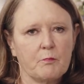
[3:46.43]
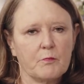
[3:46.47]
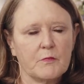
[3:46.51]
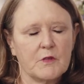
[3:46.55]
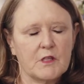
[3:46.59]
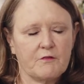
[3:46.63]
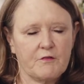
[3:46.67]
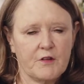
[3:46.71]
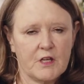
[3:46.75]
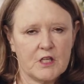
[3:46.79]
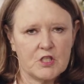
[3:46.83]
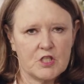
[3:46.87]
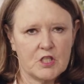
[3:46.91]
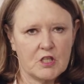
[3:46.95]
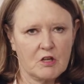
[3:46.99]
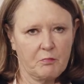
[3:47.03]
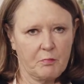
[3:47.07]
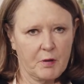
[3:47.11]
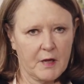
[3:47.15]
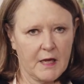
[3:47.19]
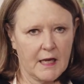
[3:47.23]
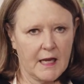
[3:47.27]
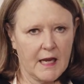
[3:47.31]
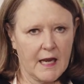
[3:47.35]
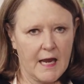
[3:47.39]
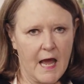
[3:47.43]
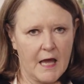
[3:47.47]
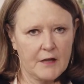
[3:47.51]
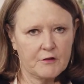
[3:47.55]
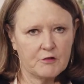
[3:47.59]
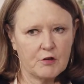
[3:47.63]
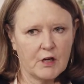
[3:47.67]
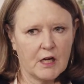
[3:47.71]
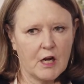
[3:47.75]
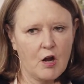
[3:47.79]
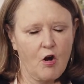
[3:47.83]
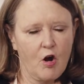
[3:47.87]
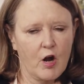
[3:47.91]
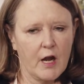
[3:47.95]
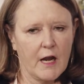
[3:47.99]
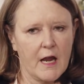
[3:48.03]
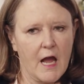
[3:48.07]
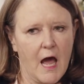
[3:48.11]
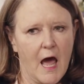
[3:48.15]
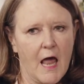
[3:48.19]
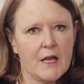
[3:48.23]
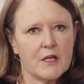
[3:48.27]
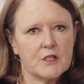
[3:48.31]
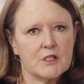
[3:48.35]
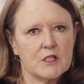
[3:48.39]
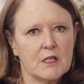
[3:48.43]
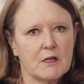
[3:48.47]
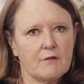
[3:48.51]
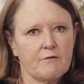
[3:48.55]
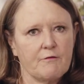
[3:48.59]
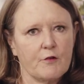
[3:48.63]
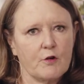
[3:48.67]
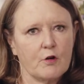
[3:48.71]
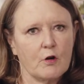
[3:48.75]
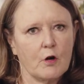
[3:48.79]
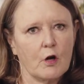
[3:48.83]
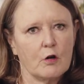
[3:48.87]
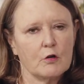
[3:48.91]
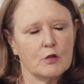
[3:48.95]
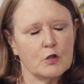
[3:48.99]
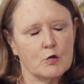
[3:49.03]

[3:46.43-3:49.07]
Division of Pediatric Cardiology for